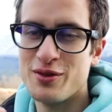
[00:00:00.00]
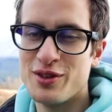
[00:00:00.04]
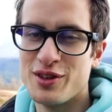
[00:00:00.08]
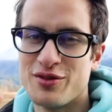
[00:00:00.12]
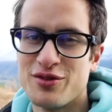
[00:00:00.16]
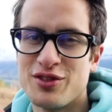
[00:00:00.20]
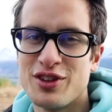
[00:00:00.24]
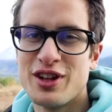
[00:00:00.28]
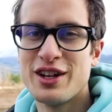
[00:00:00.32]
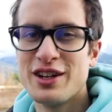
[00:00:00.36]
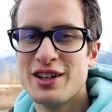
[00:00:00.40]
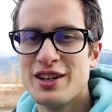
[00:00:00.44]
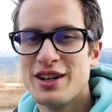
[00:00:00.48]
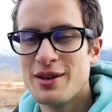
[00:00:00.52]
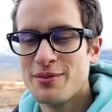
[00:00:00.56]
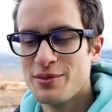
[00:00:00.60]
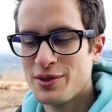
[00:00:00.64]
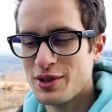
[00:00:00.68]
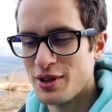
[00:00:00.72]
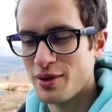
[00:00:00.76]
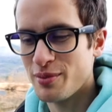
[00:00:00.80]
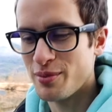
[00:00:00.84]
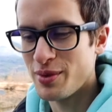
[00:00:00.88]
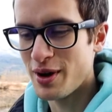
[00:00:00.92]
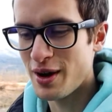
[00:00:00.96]
flooded up
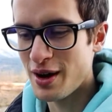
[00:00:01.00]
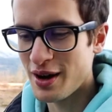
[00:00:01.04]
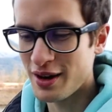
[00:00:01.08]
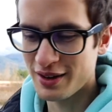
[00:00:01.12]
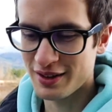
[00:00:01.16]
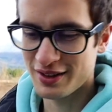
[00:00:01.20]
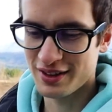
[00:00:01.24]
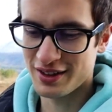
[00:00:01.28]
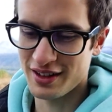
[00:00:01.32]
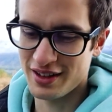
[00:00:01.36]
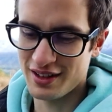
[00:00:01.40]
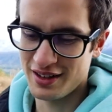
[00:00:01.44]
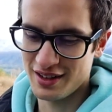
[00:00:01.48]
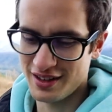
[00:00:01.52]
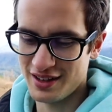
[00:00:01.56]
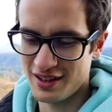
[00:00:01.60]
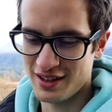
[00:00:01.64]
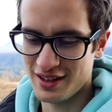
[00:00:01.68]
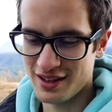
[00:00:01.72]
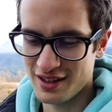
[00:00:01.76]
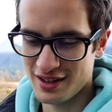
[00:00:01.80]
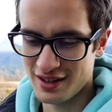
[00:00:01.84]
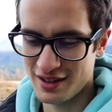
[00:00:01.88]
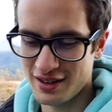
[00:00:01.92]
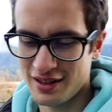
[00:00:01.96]
to the box, and
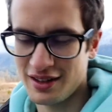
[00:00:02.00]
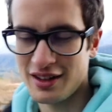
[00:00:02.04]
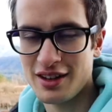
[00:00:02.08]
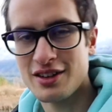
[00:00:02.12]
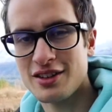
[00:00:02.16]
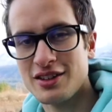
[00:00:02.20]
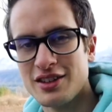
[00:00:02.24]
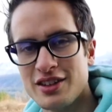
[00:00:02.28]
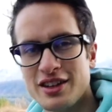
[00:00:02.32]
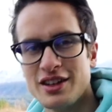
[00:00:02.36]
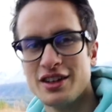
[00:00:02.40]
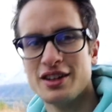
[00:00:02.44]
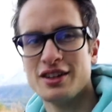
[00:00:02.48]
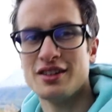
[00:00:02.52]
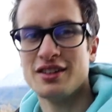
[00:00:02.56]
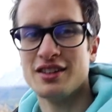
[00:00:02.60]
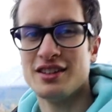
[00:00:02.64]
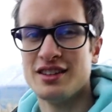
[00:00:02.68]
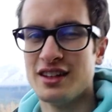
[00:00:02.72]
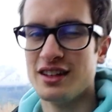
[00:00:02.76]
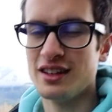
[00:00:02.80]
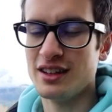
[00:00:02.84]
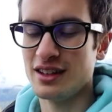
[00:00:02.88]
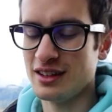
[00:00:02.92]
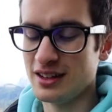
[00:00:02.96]
luckily it
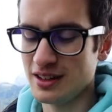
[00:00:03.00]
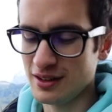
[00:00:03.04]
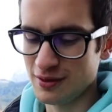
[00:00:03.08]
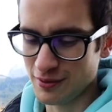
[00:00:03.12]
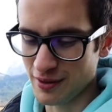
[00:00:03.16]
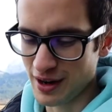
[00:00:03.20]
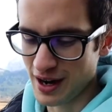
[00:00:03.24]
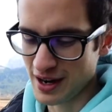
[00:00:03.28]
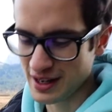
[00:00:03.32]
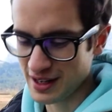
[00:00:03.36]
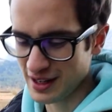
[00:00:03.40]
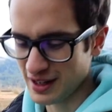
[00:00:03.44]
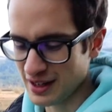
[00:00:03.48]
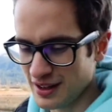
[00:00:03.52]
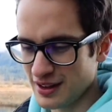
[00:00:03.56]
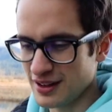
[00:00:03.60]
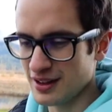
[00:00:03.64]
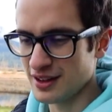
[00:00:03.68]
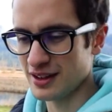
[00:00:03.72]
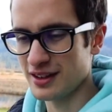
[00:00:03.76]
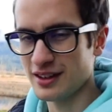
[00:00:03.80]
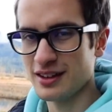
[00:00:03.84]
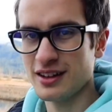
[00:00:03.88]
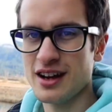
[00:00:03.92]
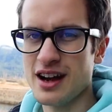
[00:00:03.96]
didn't wreck
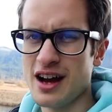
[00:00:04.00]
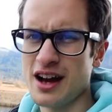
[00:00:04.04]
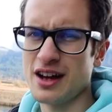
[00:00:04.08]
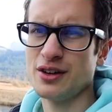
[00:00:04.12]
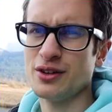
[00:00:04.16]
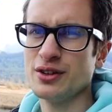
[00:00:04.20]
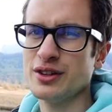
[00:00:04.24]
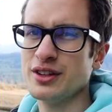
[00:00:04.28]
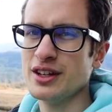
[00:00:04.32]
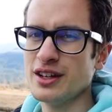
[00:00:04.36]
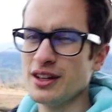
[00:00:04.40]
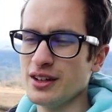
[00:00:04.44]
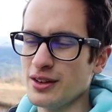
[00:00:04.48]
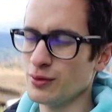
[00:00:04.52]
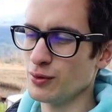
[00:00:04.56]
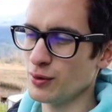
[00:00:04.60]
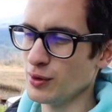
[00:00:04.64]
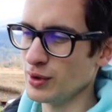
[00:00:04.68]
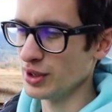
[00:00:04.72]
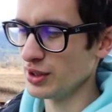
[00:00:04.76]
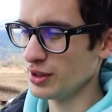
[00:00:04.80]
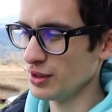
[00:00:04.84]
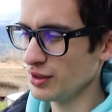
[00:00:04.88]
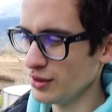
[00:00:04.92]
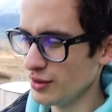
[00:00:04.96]
anything. I don't think it
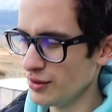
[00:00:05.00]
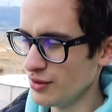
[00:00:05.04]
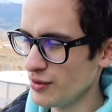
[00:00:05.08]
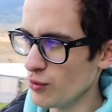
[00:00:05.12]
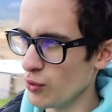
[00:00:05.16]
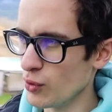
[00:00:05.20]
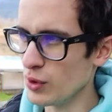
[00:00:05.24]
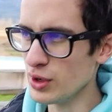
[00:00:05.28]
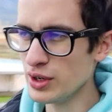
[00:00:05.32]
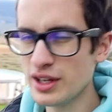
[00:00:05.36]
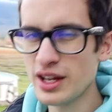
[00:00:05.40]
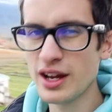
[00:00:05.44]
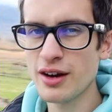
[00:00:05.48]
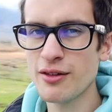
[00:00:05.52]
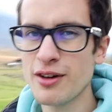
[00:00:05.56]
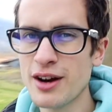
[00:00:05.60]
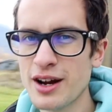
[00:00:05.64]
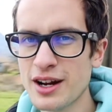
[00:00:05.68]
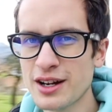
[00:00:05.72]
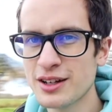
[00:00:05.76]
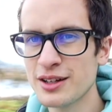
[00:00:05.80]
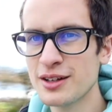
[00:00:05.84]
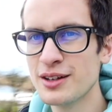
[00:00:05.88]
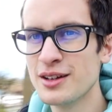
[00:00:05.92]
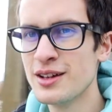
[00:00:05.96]
would get
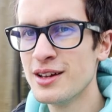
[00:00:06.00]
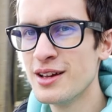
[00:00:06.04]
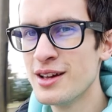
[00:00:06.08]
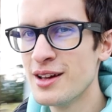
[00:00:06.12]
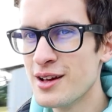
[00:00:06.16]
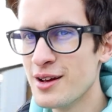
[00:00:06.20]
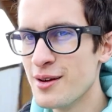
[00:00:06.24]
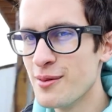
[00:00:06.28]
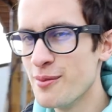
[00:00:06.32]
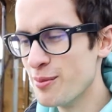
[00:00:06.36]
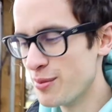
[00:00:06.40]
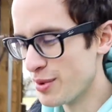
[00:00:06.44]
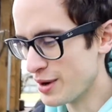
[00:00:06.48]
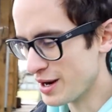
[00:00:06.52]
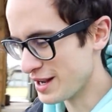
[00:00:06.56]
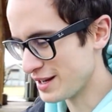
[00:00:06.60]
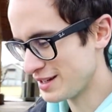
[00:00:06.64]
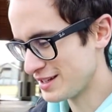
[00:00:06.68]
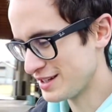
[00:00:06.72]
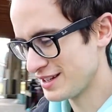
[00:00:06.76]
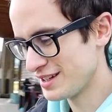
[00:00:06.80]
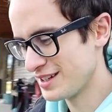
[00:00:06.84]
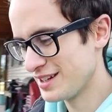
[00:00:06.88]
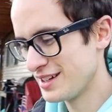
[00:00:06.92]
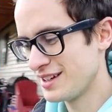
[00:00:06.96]
wrecked,
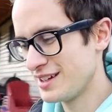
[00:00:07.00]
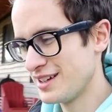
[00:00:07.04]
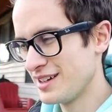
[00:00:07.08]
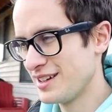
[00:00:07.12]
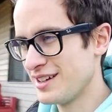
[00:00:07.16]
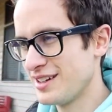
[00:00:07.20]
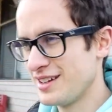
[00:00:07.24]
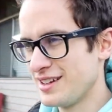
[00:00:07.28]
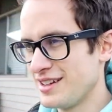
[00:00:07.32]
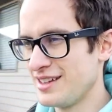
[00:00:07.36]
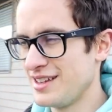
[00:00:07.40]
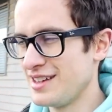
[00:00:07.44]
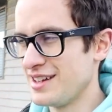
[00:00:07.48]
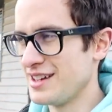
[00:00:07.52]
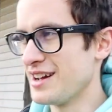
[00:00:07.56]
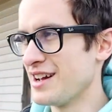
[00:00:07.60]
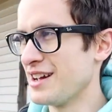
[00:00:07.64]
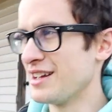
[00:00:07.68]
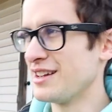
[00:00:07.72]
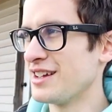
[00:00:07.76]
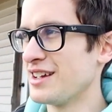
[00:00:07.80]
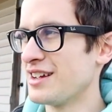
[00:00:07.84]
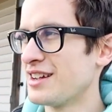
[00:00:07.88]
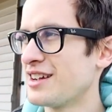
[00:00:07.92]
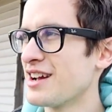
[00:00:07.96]
but yeah,
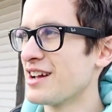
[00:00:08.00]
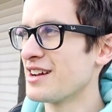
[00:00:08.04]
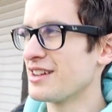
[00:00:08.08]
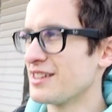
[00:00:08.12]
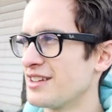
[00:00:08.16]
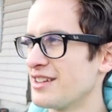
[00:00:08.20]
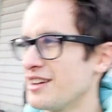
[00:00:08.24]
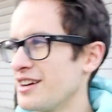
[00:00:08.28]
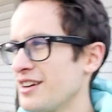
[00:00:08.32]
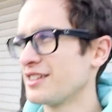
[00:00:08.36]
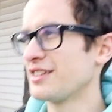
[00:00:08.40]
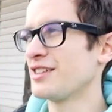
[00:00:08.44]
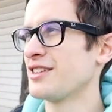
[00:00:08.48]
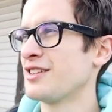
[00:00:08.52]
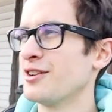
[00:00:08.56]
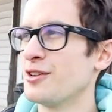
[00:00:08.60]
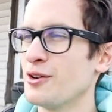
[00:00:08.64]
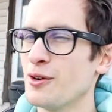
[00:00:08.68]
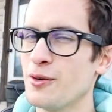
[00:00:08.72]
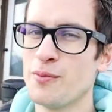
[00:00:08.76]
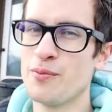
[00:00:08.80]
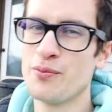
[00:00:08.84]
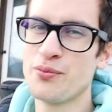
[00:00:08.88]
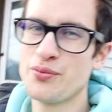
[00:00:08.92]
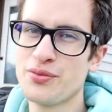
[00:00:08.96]
it kind of sucked.
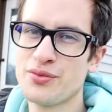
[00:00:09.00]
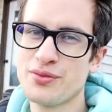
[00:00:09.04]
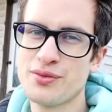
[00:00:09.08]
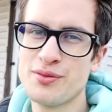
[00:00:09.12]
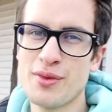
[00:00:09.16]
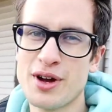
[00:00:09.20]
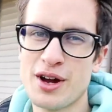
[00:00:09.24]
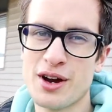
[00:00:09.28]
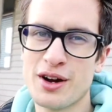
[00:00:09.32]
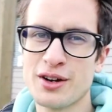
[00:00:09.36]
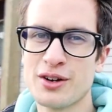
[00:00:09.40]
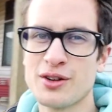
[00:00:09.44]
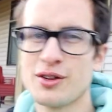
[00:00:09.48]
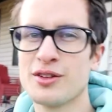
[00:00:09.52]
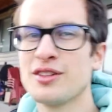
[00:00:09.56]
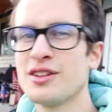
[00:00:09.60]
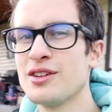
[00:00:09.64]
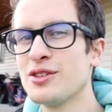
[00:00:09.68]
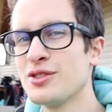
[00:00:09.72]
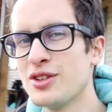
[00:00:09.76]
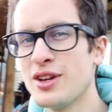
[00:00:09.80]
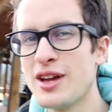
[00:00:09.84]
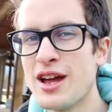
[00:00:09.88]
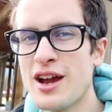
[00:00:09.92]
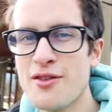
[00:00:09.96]
So my heart goes
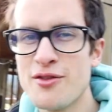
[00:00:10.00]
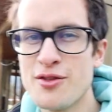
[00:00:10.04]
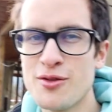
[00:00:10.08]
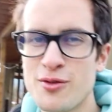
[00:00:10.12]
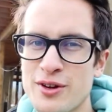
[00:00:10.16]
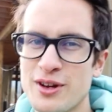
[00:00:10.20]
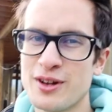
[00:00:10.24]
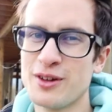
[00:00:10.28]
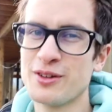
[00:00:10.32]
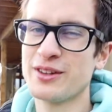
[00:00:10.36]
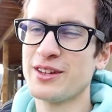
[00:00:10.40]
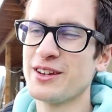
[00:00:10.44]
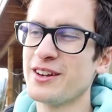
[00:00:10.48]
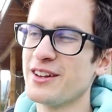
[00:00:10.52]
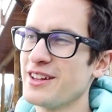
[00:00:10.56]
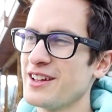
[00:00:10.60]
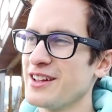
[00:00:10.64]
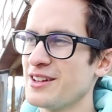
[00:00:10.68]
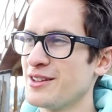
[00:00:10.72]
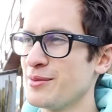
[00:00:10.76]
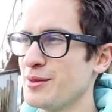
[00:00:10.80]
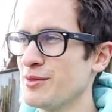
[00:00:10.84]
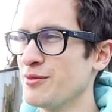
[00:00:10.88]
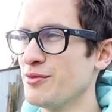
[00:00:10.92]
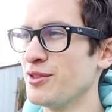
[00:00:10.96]
out to everyone out there
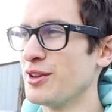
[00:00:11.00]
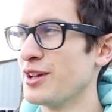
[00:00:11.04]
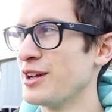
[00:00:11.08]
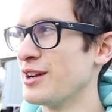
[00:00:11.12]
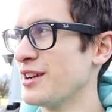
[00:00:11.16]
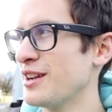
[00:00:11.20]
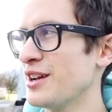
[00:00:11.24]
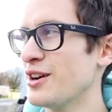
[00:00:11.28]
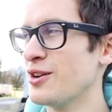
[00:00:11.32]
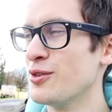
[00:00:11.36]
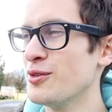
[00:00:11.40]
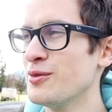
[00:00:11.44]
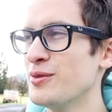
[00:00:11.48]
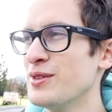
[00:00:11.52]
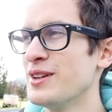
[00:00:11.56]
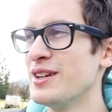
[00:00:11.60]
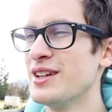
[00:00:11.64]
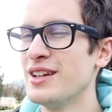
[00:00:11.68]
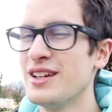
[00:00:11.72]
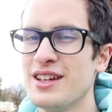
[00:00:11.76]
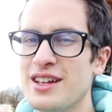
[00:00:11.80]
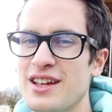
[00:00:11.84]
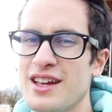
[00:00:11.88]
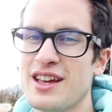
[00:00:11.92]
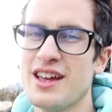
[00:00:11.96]
that's been flooded out
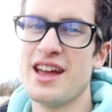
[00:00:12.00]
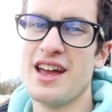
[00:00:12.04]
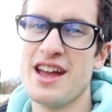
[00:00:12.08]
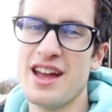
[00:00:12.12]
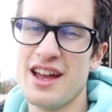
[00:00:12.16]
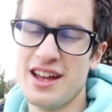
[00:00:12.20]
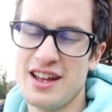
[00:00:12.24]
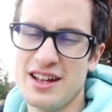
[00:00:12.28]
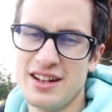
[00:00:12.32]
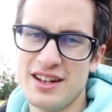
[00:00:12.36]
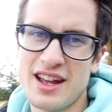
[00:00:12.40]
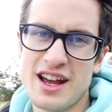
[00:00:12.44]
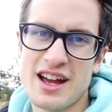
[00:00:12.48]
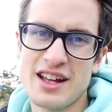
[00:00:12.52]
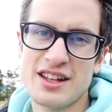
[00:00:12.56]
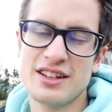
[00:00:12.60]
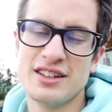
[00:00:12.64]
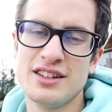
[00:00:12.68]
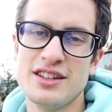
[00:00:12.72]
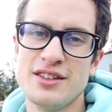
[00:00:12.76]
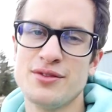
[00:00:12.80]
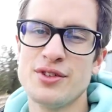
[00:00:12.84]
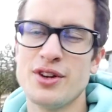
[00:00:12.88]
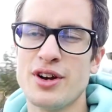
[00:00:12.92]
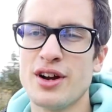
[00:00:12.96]
and had to
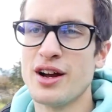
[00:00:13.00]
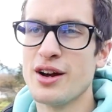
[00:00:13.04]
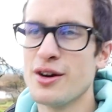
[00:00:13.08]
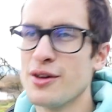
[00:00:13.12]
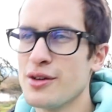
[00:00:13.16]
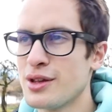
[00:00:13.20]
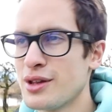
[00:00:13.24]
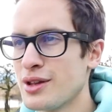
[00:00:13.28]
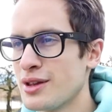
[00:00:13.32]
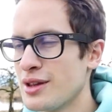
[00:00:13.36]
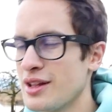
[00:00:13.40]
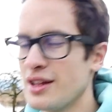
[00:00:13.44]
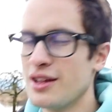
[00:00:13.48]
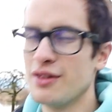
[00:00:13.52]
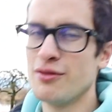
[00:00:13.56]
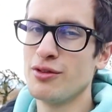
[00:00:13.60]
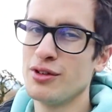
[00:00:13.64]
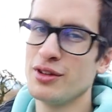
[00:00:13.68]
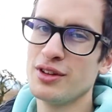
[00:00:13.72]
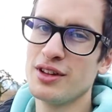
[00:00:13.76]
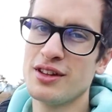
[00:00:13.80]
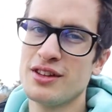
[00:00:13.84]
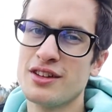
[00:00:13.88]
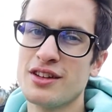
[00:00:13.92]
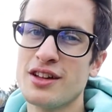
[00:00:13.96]
leave their house. It
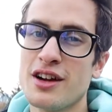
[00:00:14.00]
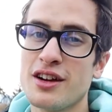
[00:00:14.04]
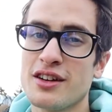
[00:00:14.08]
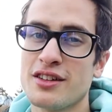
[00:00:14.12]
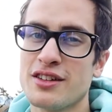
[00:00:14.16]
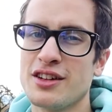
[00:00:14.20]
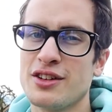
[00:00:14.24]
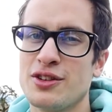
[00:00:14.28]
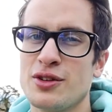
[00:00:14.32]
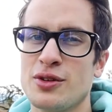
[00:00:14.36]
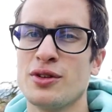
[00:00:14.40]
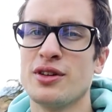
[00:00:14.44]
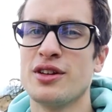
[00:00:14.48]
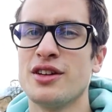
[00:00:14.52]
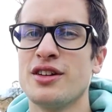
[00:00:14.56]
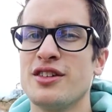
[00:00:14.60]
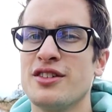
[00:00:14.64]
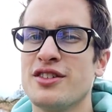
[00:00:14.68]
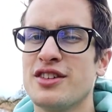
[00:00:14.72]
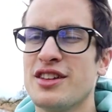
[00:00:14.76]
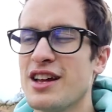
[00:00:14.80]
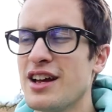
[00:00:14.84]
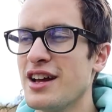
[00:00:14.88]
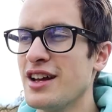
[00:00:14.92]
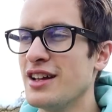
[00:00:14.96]
really sucks. I totally
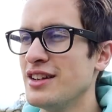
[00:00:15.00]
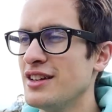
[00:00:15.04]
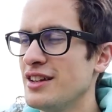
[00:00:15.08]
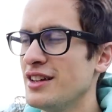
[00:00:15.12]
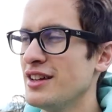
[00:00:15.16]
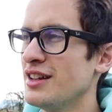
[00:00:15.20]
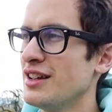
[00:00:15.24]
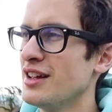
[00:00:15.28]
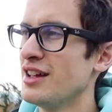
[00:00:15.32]
understand.